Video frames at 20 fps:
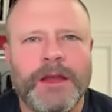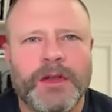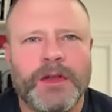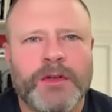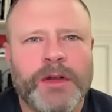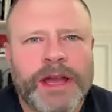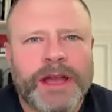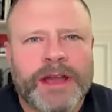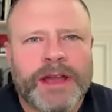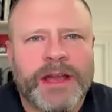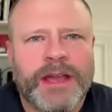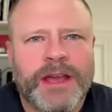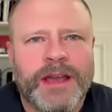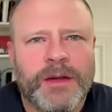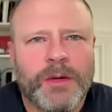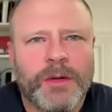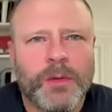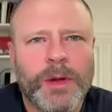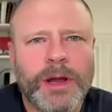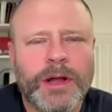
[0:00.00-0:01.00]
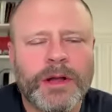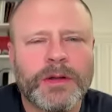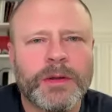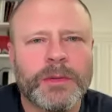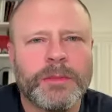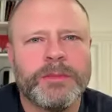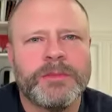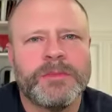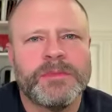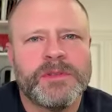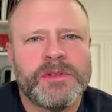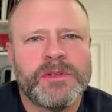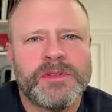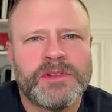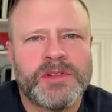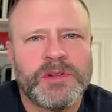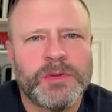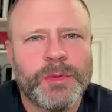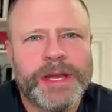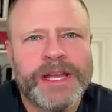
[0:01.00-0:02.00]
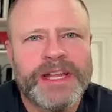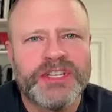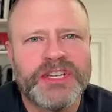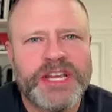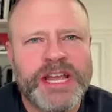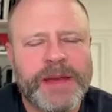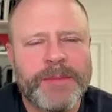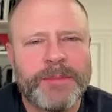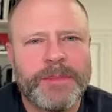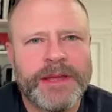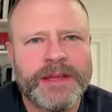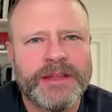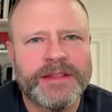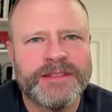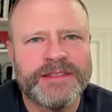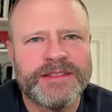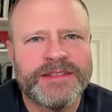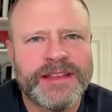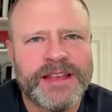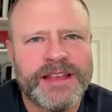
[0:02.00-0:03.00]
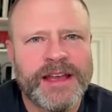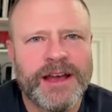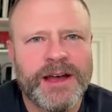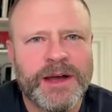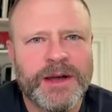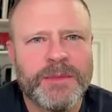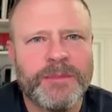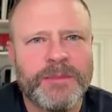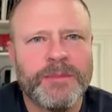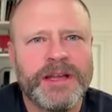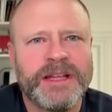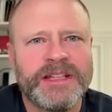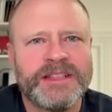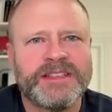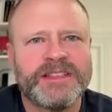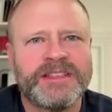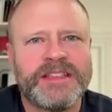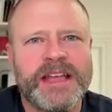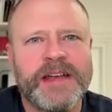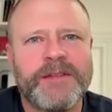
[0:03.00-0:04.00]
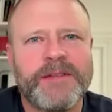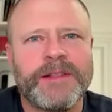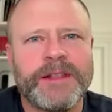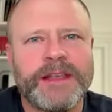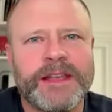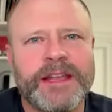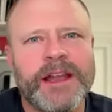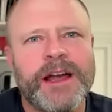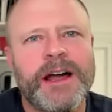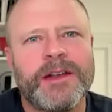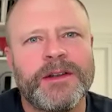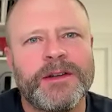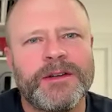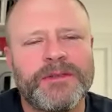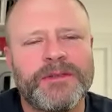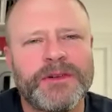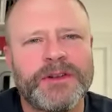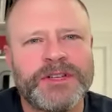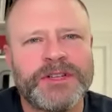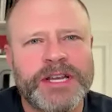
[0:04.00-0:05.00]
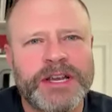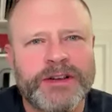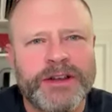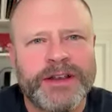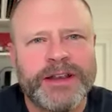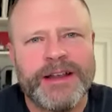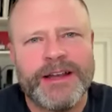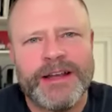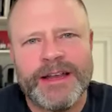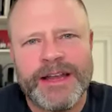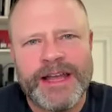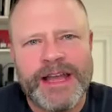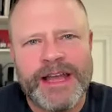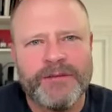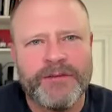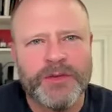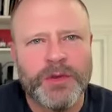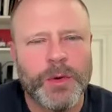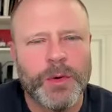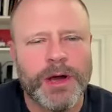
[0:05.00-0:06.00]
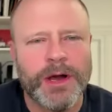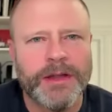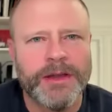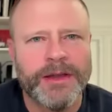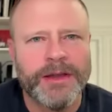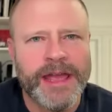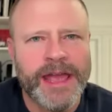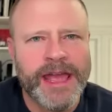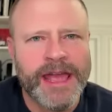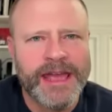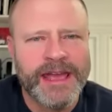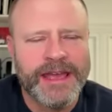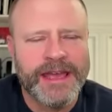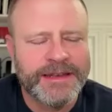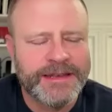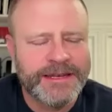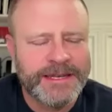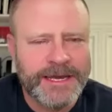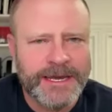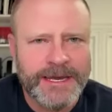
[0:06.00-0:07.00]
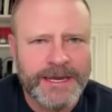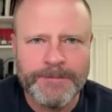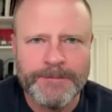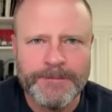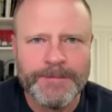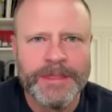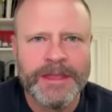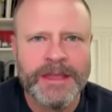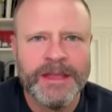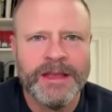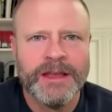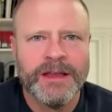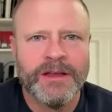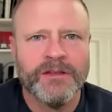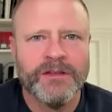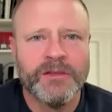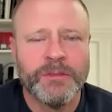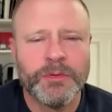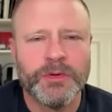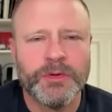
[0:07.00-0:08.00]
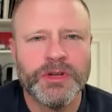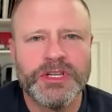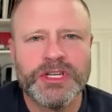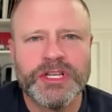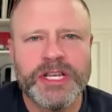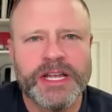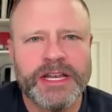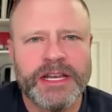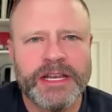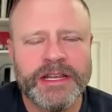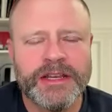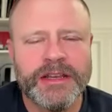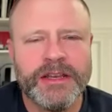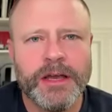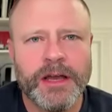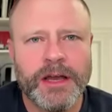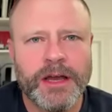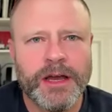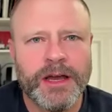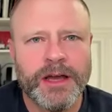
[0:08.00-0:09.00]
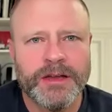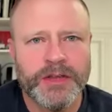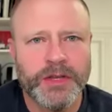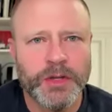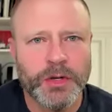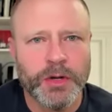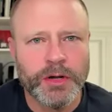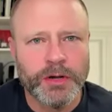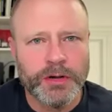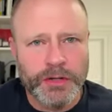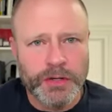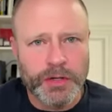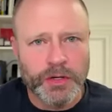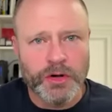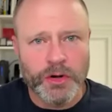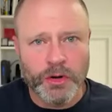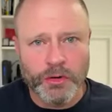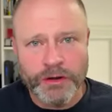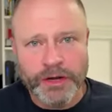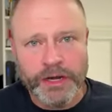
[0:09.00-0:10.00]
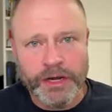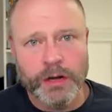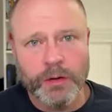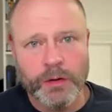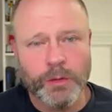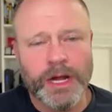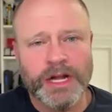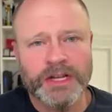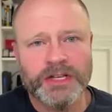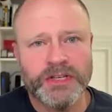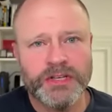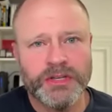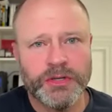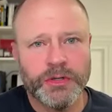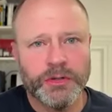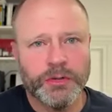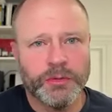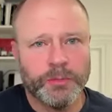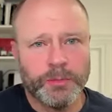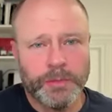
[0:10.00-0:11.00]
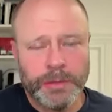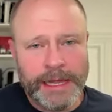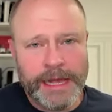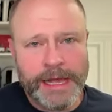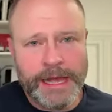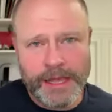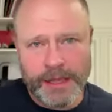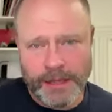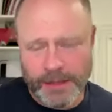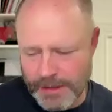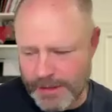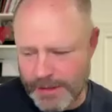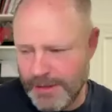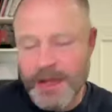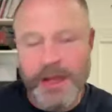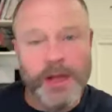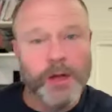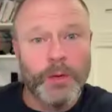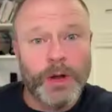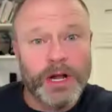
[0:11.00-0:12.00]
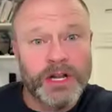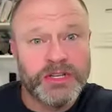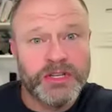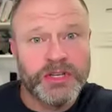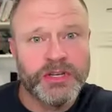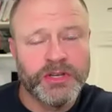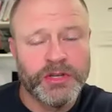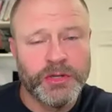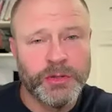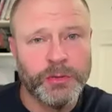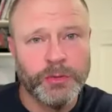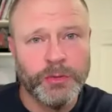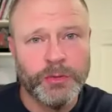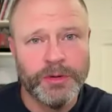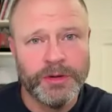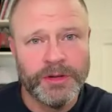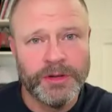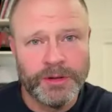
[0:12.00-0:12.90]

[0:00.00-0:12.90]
Greg, welcome to the Way Champions. It's definitely an honor for Jerry and I to have you on, and we've appreciated your career, watching you play, watching you